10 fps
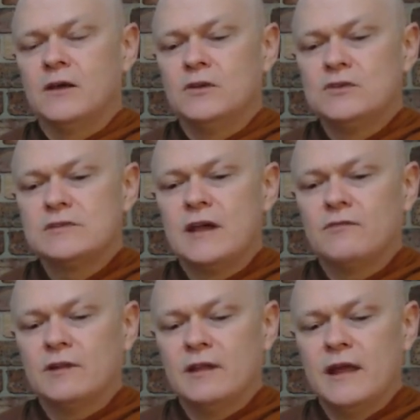you just
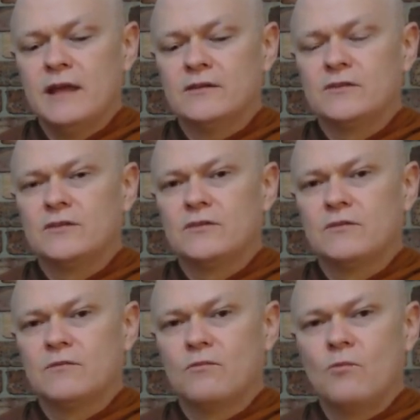have to let
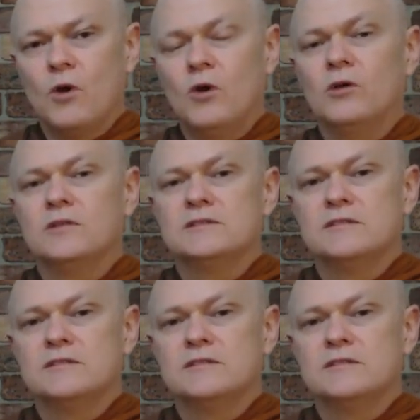worlds